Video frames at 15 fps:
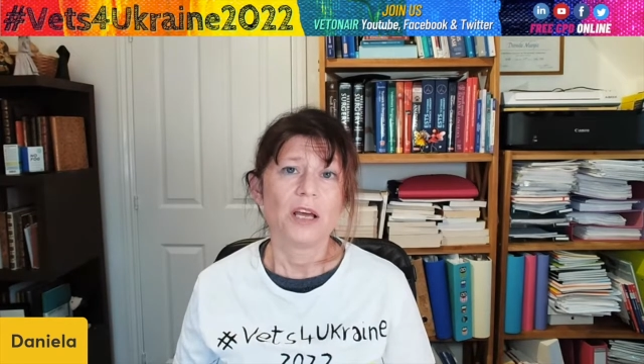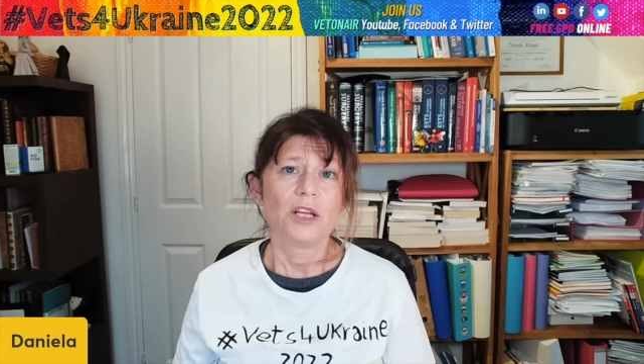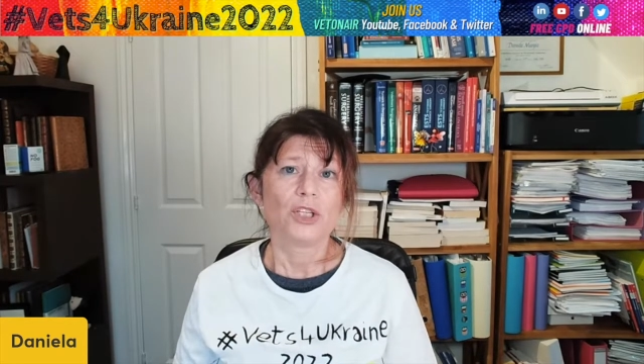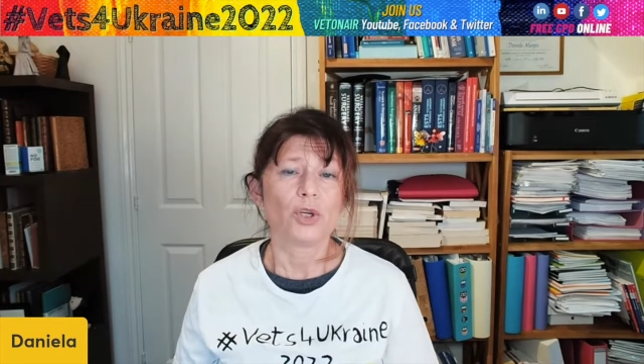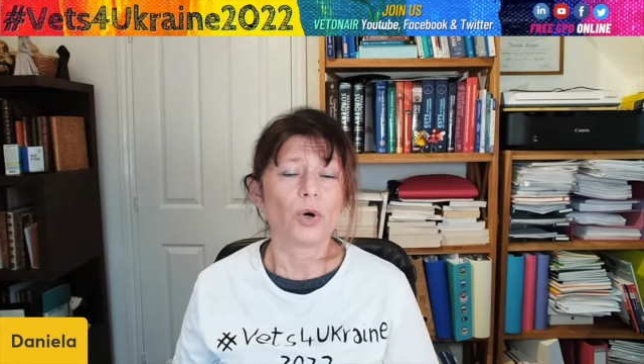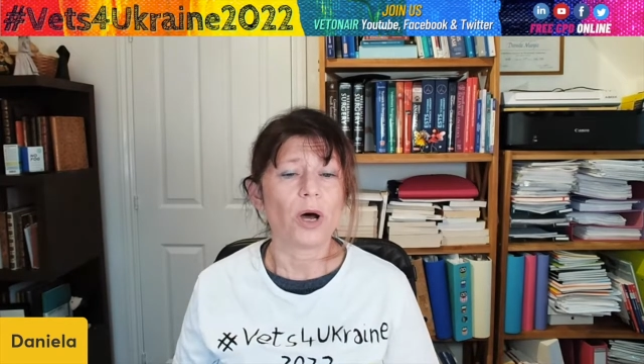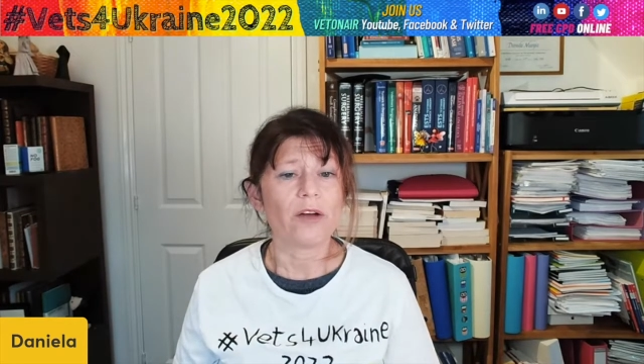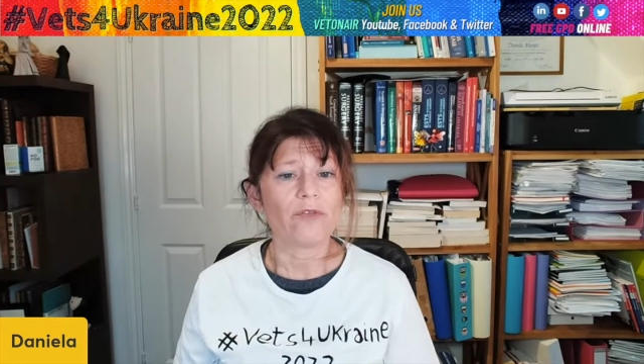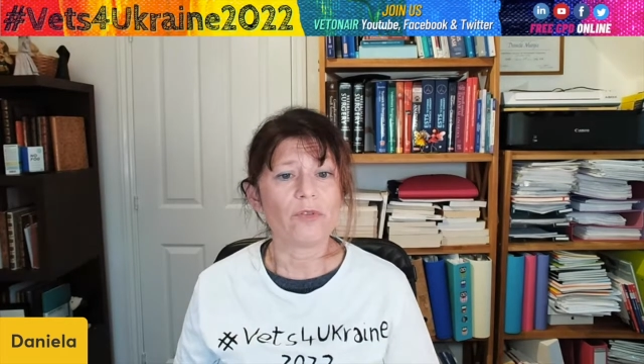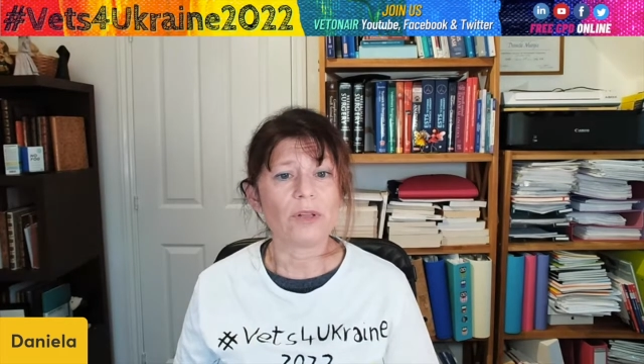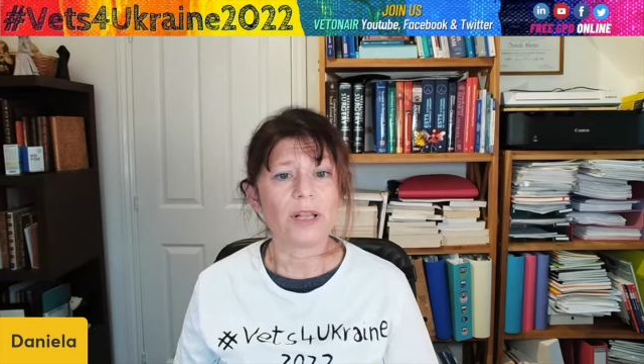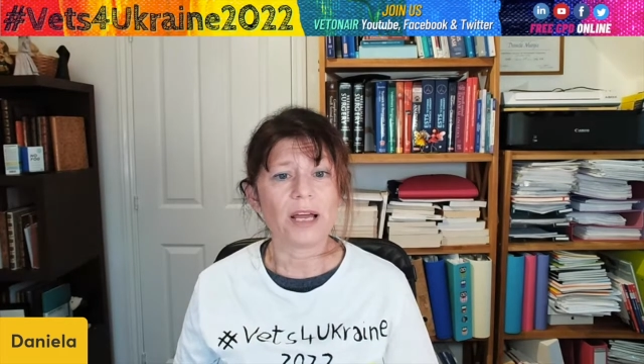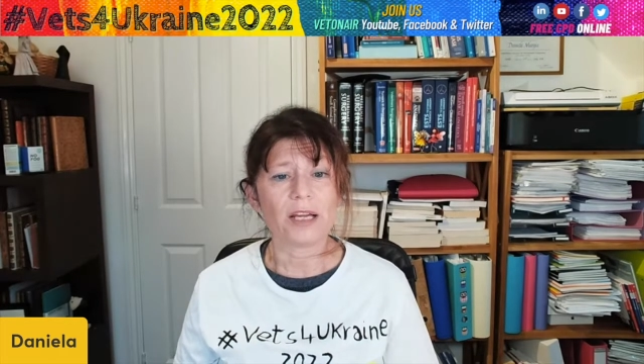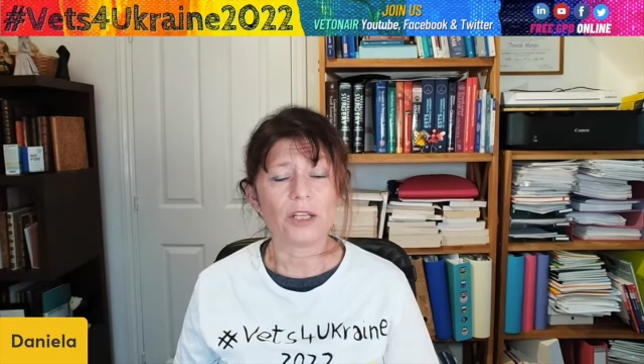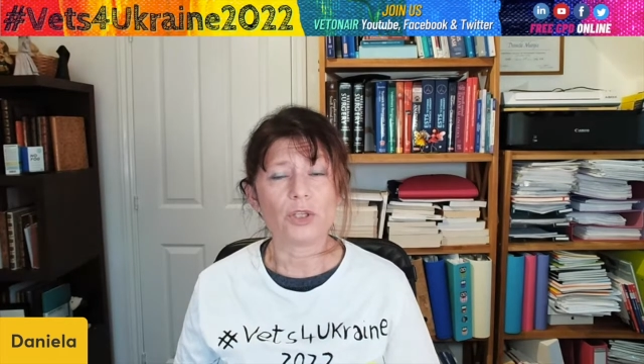So I would
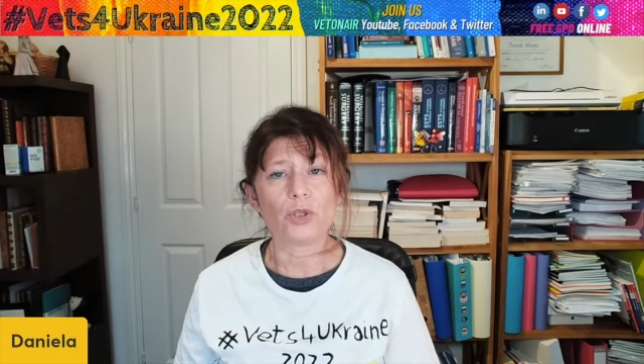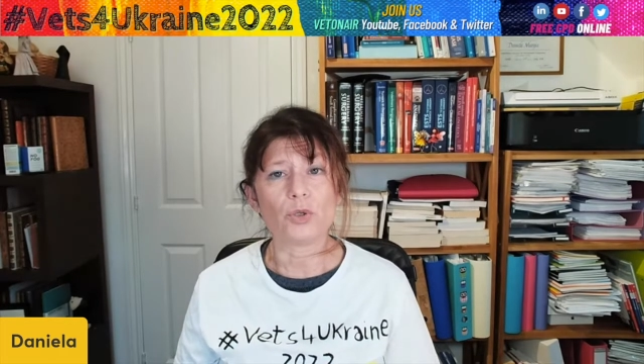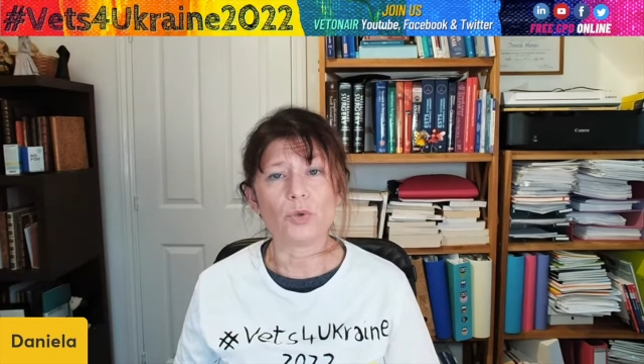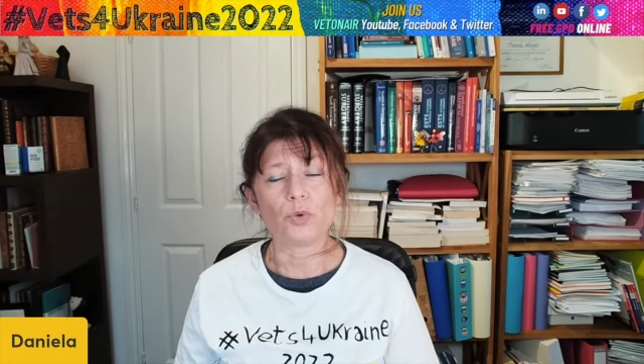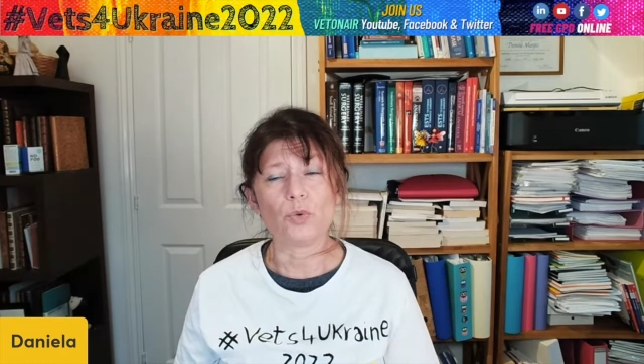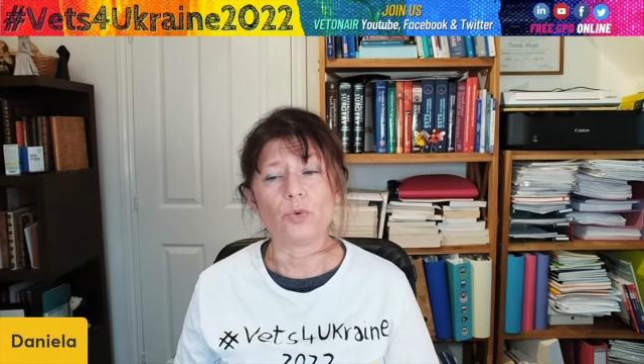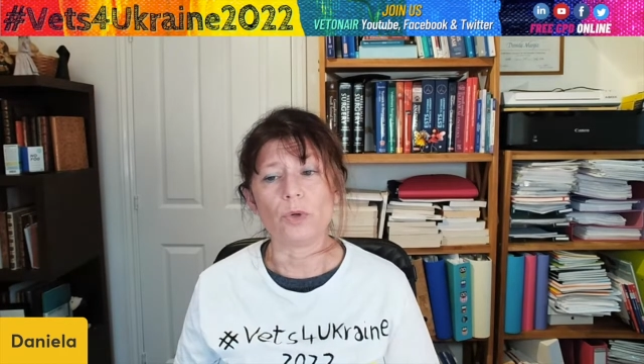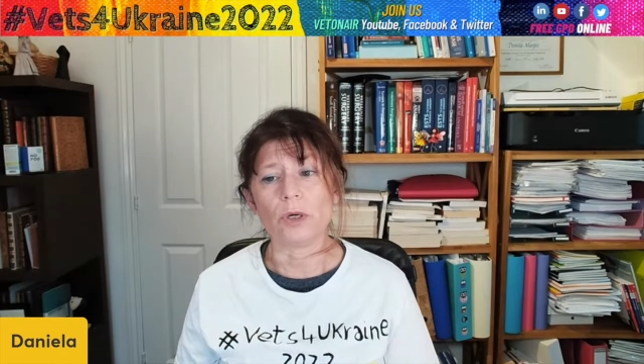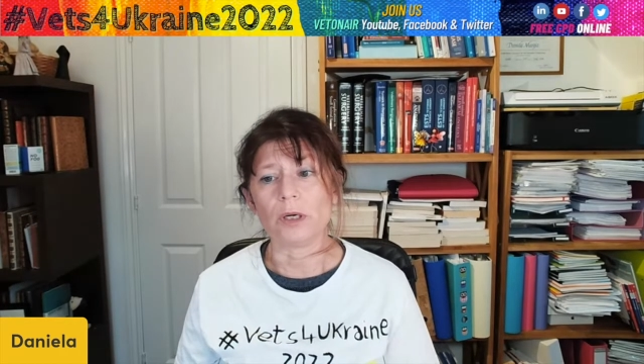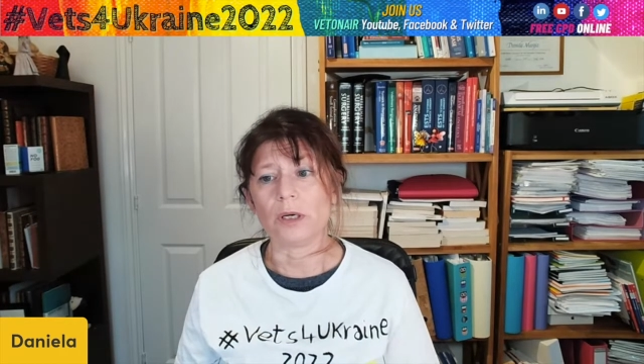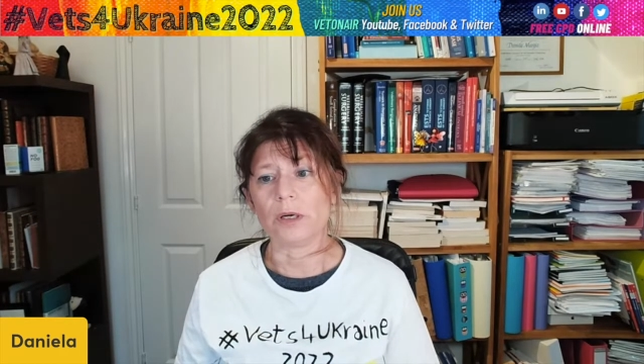like to